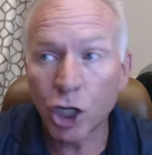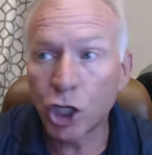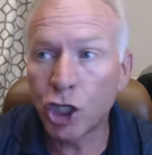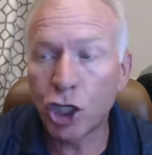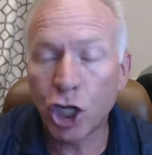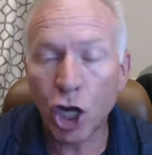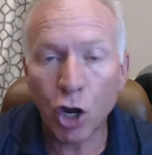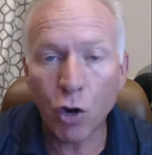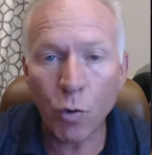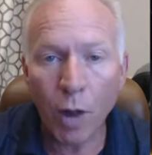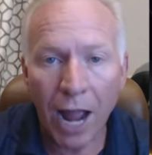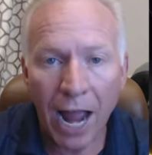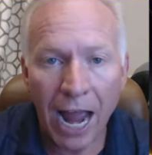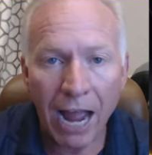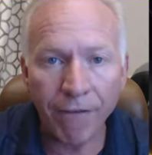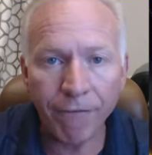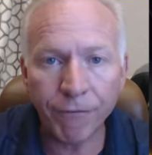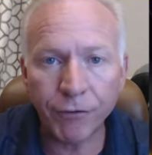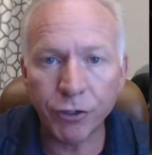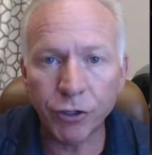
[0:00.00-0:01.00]
go
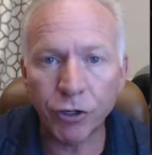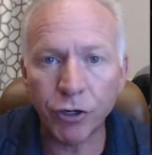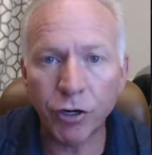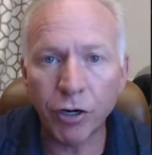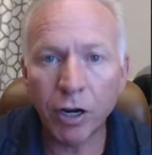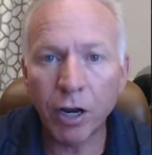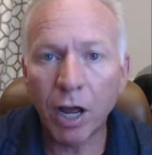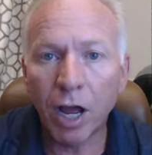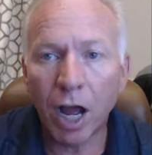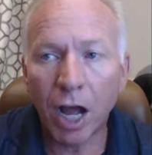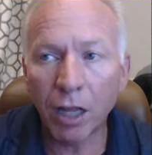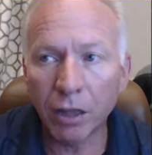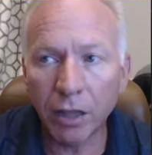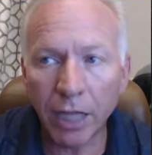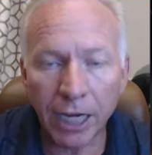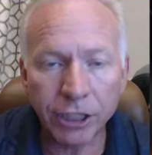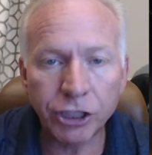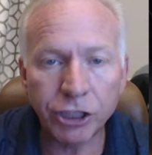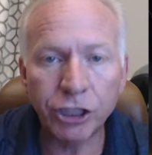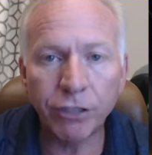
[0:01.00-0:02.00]
after
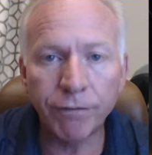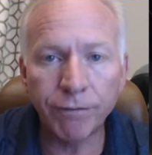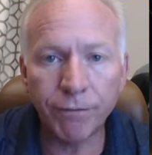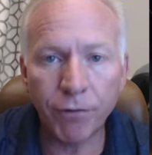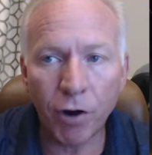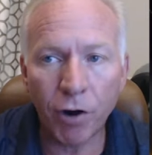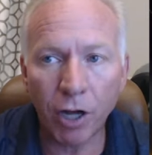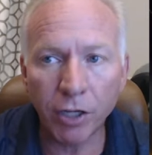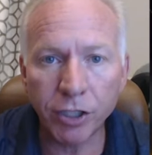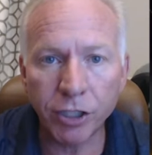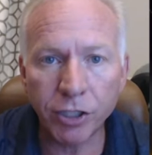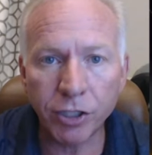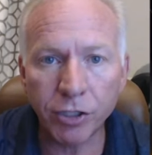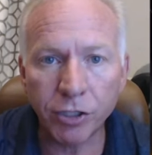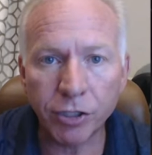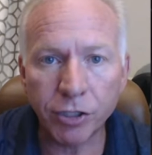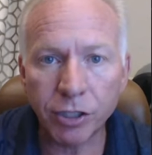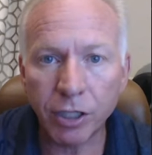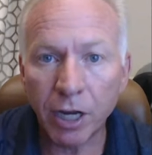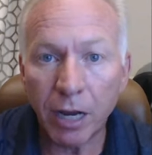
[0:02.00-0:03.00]
election
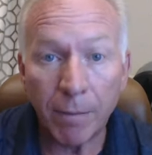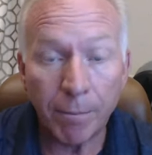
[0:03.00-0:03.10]
fraudsters.